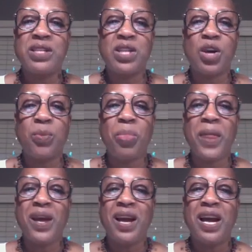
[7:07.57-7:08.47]
So
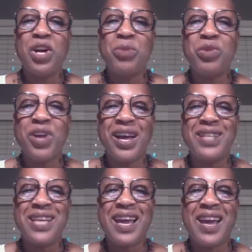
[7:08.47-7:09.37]
I hope you
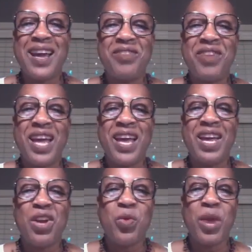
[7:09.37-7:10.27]
guys have
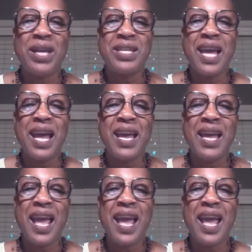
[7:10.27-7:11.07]
a great day,